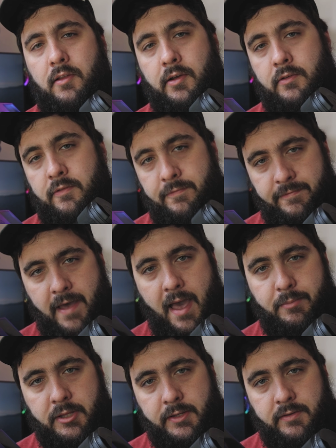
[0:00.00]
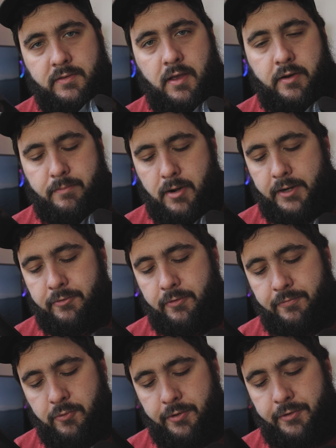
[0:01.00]
looks fabulous on a
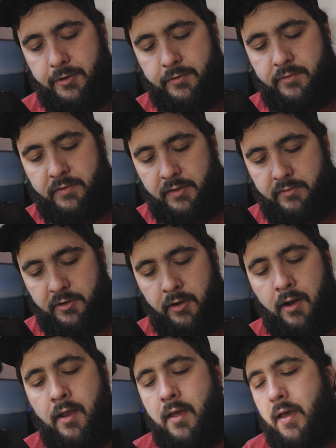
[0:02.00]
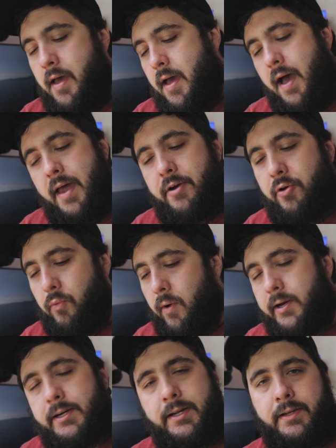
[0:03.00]
micro four thirds sensor. I don't know
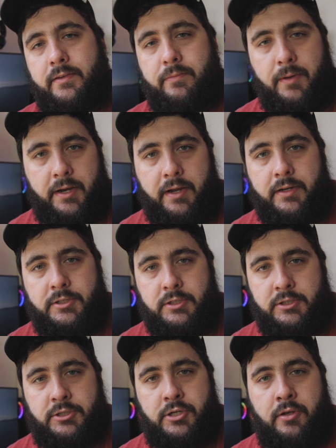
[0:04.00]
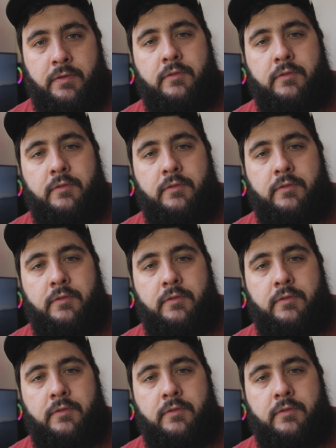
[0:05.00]
what it is, but it is just